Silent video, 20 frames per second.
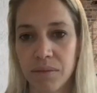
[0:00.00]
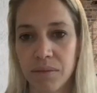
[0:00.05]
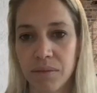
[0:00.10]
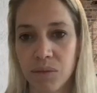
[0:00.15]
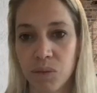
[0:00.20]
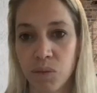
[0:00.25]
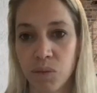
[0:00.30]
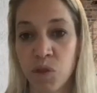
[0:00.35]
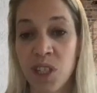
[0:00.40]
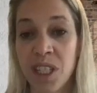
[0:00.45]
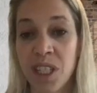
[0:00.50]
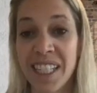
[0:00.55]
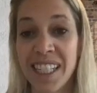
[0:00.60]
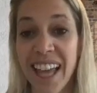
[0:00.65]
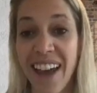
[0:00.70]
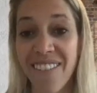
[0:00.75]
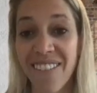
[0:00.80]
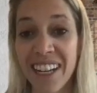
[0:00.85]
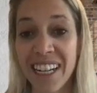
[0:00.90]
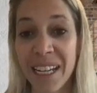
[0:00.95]

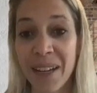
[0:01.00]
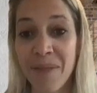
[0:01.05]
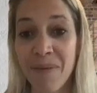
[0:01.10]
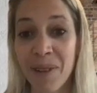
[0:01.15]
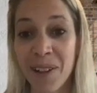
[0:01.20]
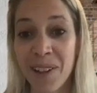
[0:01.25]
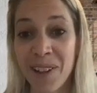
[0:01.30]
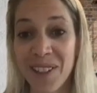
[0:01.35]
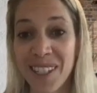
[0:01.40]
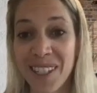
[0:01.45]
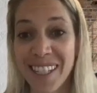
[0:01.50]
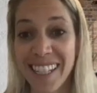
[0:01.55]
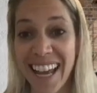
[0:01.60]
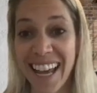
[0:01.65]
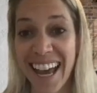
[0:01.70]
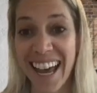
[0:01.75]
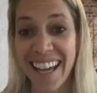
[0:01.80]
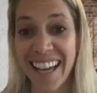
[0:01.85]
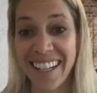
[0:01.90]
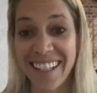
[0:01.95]

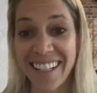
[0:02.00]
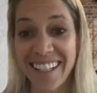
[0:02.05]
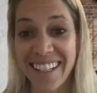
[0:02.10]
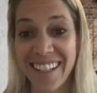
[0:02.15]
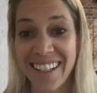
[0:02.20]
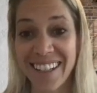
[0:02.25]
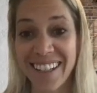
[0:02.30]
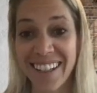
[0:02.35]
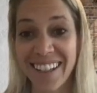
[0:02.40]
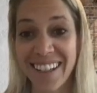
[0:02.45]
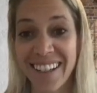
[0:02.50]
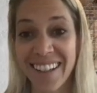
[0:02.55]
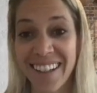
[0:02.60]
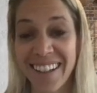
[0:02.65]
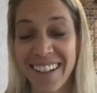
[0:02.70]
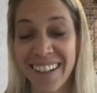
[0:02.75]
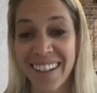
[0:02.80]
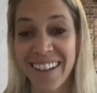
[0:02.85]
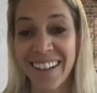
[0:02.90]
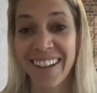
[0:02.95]

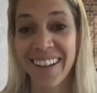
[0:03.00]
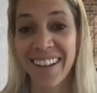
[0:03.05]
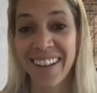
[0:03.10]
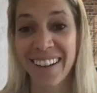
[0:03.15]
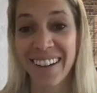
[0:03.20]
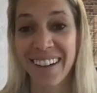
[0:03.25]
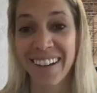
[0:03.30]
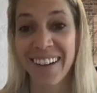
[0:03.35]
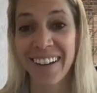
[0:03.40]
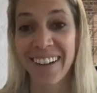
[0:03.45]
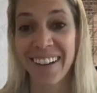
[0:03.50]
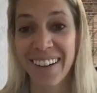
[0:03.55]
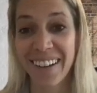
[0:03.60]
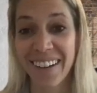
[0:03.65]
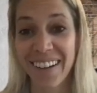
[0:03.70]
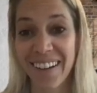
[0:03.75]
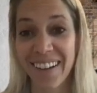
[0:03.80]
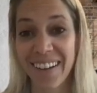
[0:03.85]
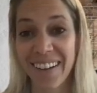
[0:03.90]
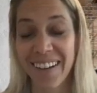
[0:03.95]

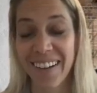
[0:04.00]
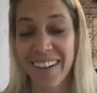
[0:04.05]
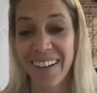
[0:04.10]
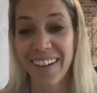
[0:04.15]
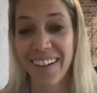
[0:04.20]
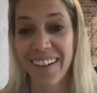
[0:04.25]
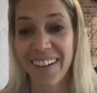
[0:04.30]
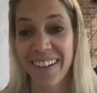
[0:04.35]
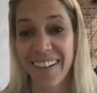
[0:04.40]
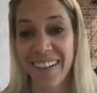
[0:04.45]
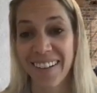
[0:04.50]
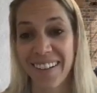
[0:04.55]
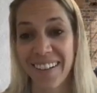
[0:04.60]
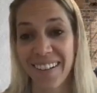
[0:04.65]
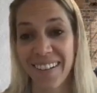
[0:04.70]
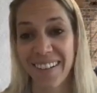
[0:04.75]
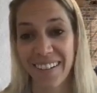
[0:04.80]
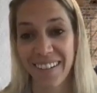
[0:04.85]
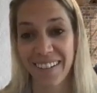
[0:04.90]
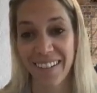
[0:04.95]

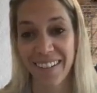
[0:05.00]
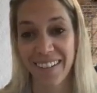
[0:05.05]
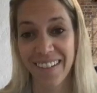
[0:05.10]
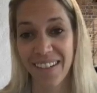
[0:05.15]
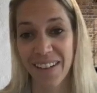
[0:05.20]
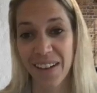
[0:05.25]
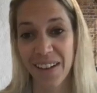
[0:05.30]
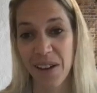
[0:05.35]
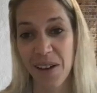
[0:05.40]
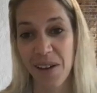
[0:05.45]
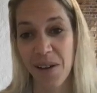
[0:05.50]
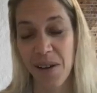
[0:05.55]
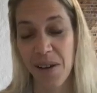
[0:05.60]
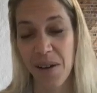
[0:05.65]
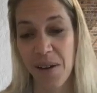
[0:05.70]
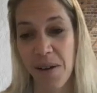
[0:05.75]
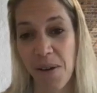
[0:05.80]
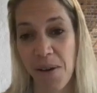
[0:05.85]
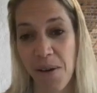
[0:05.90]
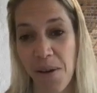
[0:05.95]

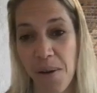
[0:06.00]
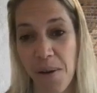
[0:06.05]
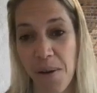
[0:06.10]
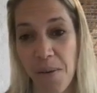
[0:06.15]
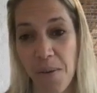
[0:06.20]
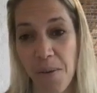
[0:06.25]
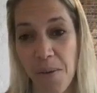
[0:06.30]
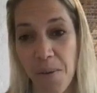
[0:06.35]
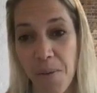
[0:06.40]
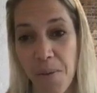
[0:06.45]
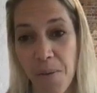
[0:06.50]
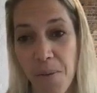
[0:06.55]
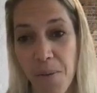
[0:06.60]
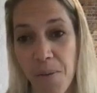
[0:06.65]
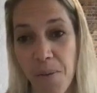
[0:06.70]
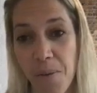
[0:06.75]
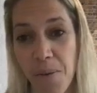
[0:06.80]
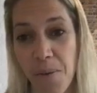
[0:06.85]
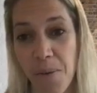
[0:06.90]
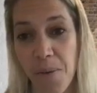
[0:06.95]

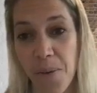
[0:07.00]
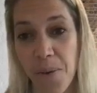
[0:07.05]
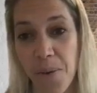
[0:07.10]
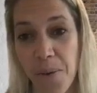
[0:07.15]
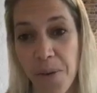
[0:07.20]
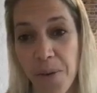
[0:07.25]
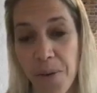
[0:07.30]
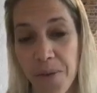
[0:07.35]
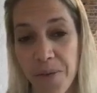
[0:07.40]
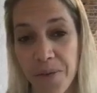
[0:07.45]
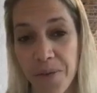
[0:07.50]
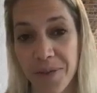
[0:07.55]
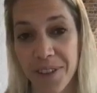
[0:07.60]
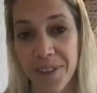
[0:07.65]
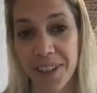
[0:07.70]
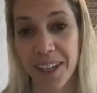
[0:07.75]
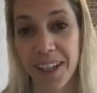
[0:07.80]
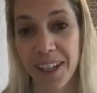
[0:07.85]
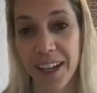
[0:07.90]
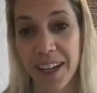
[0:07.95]
This person isn't speaking.